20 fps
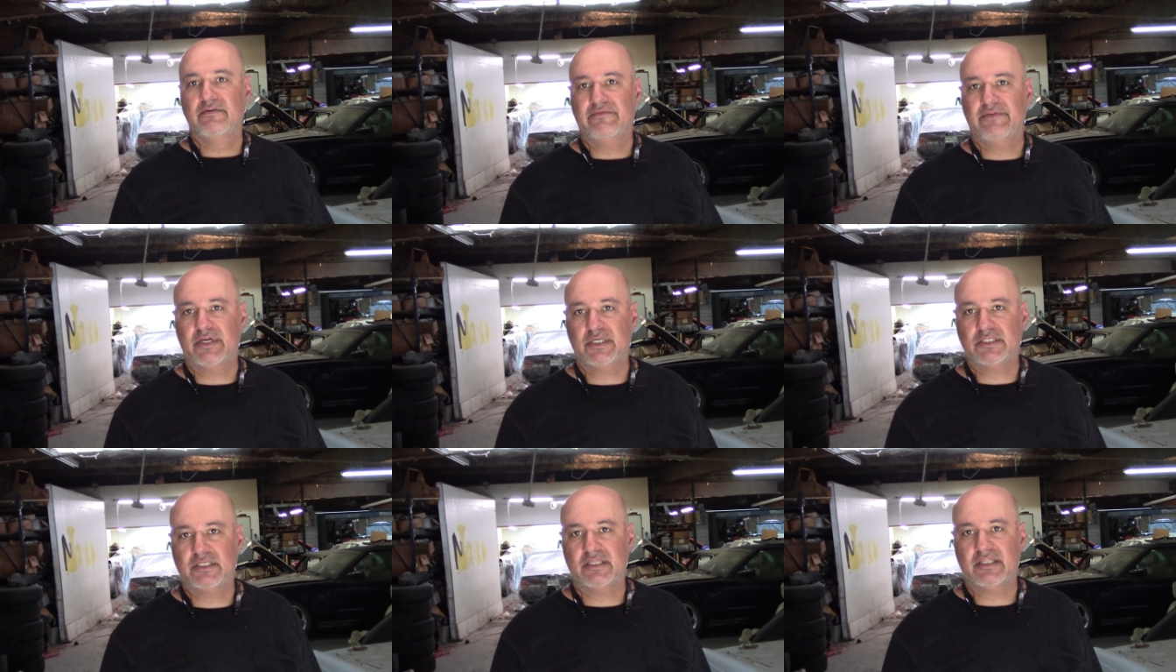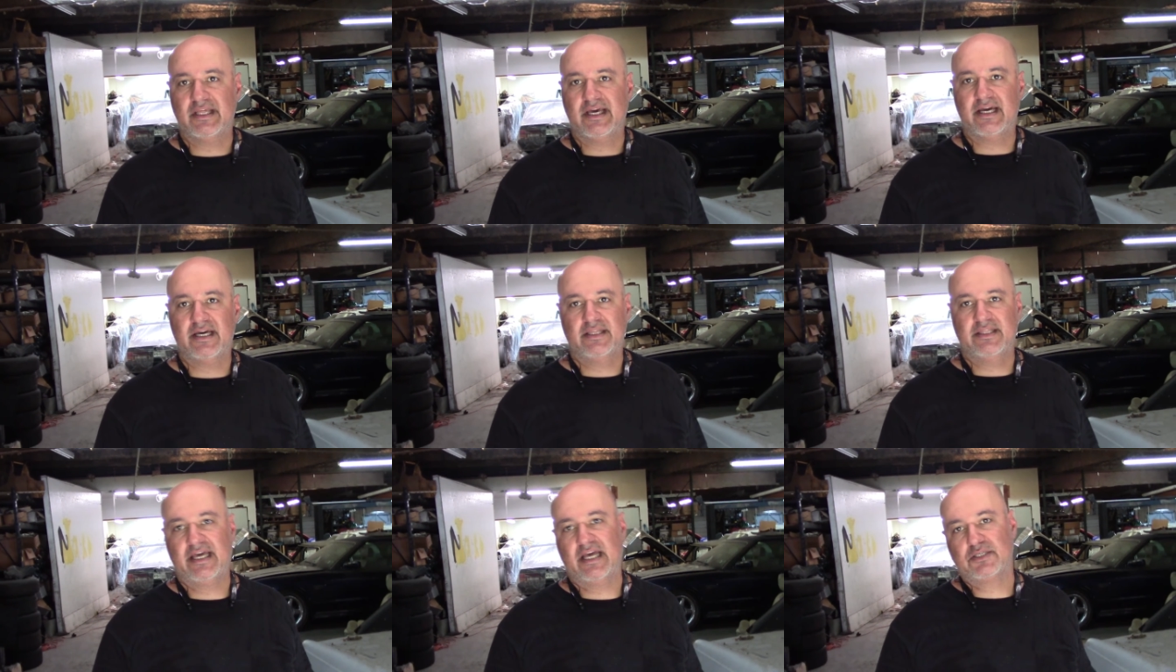fixing
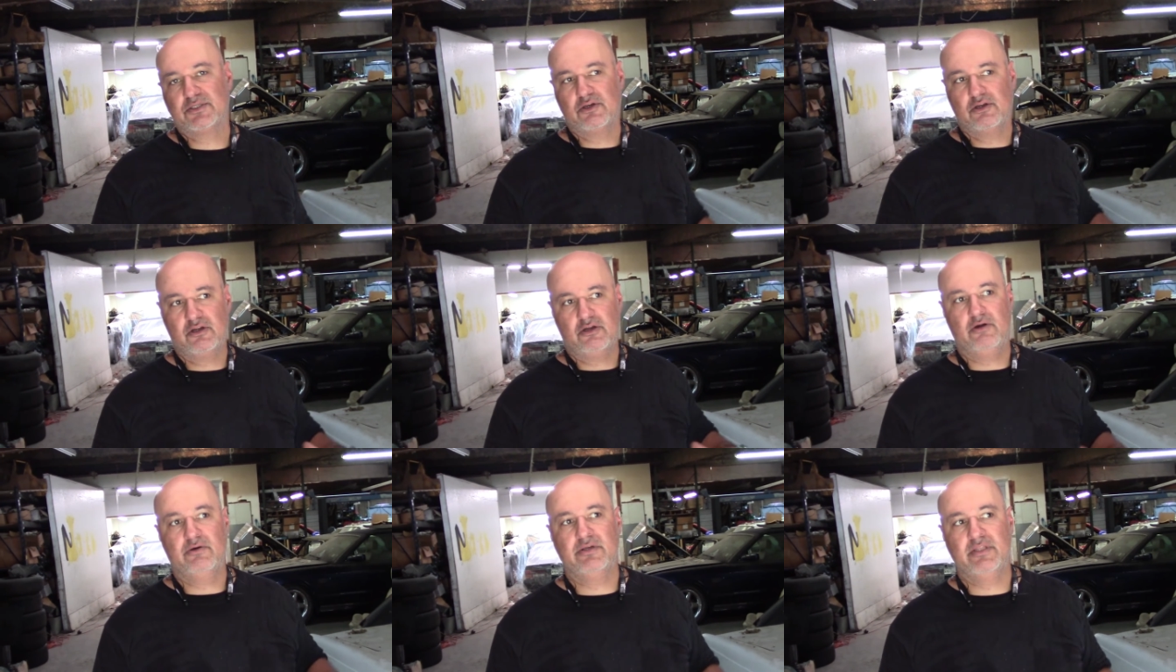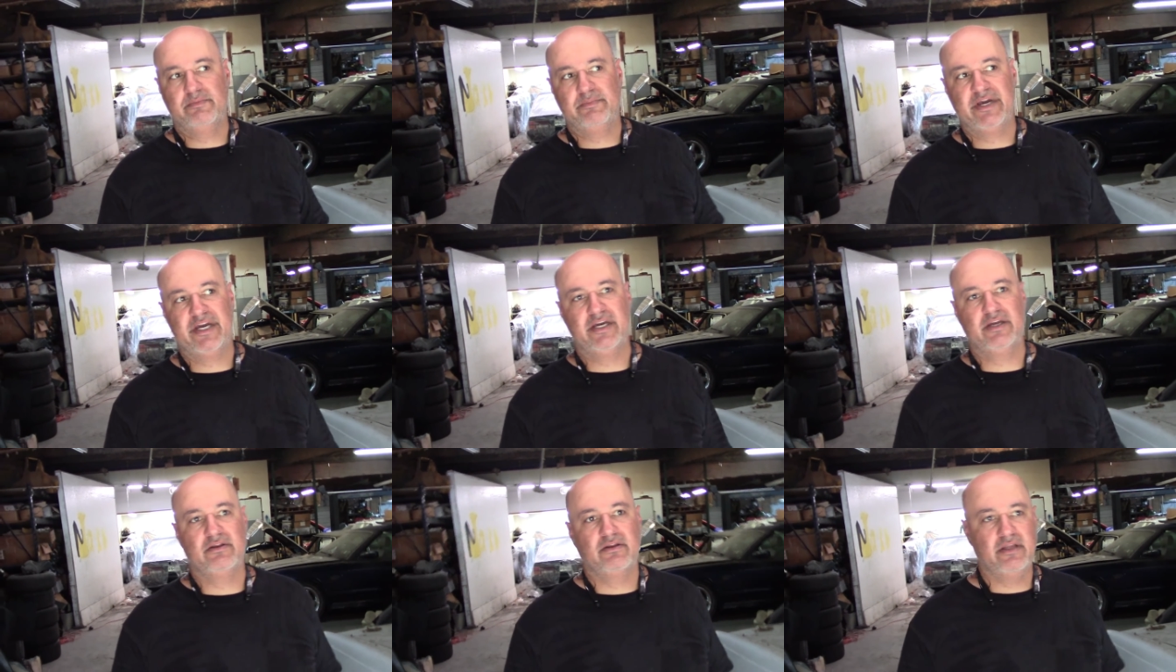that that's going to go in the
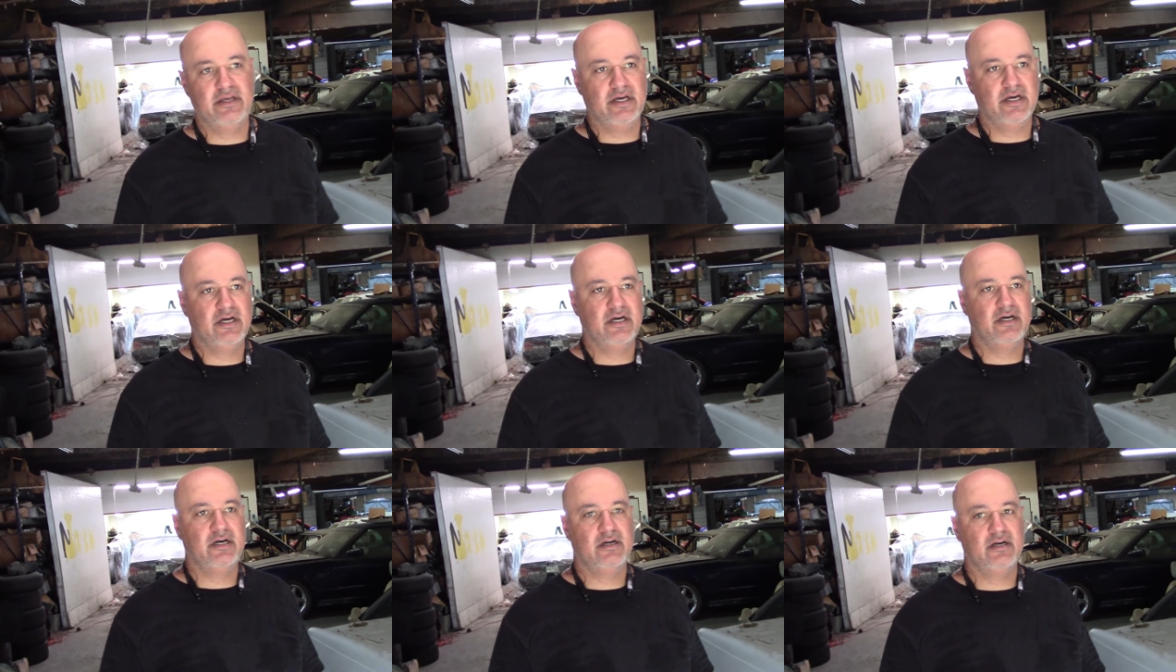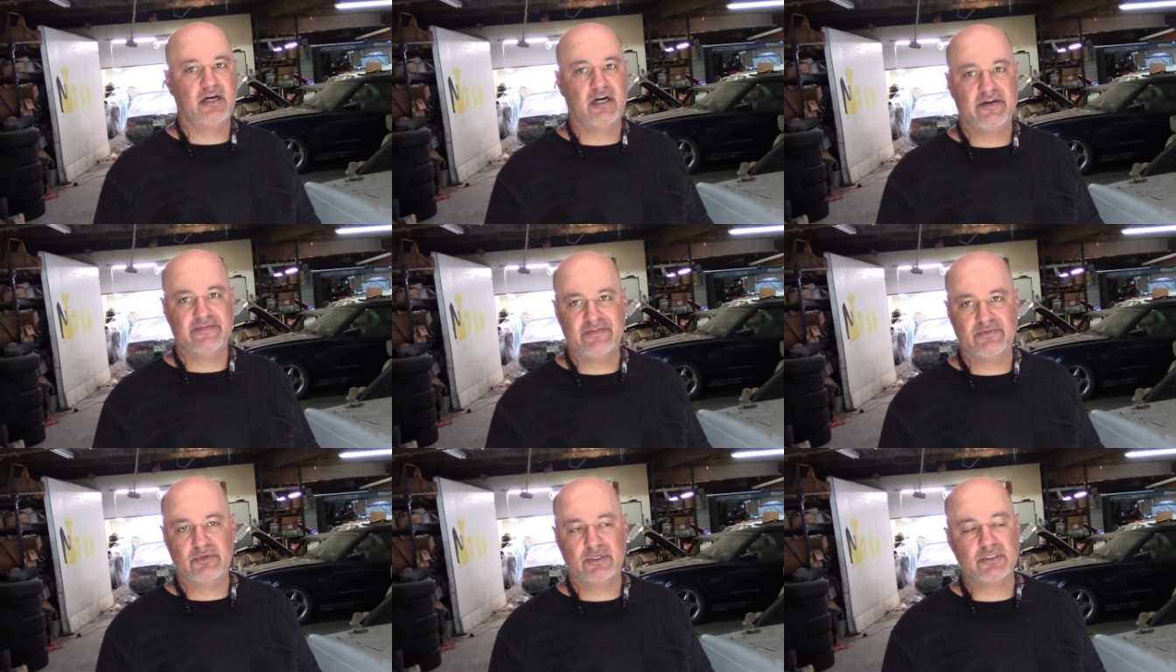paint uh,
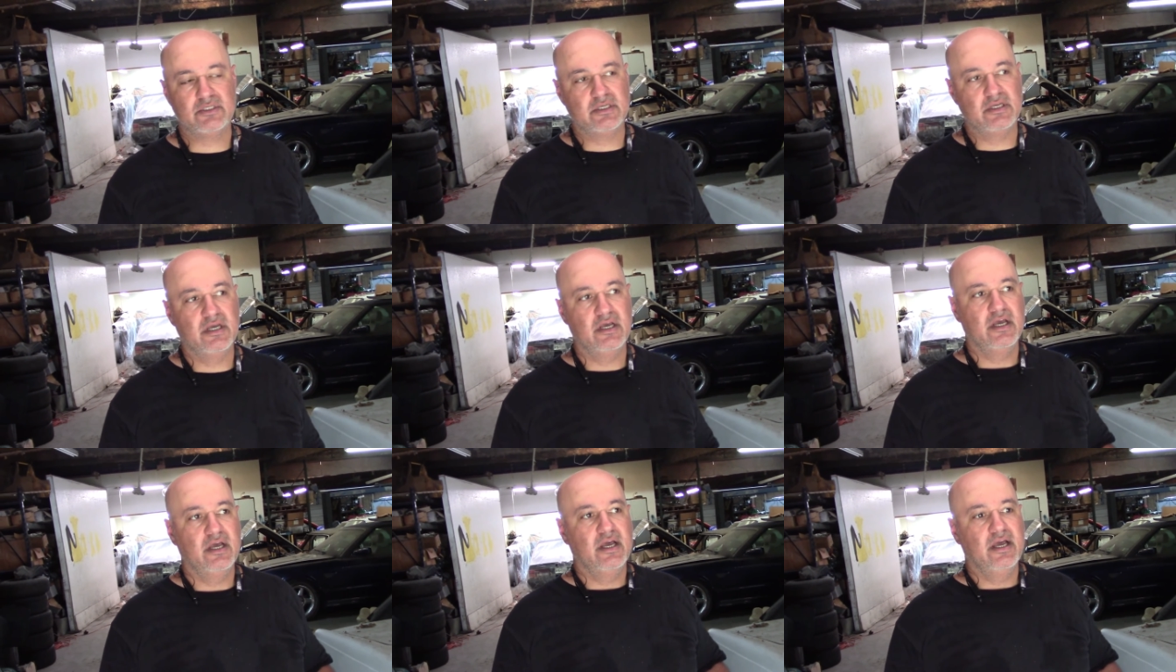afterwards